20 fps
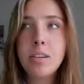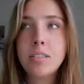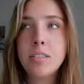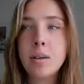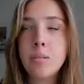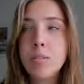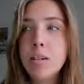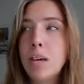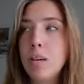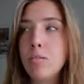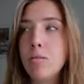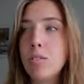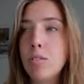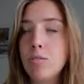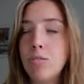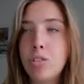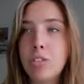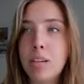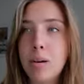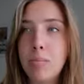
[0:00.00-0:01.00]
Sometimes
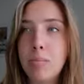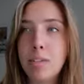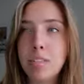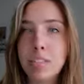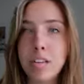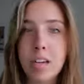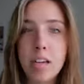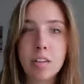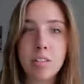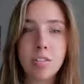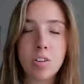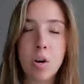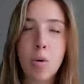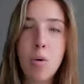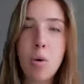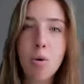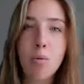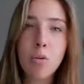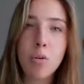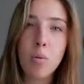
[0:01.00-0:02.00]
Notion templates can get so
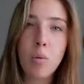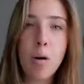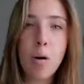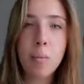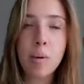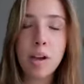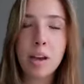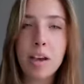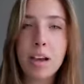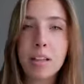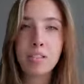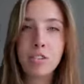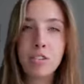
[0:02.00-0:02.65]
overwhelming and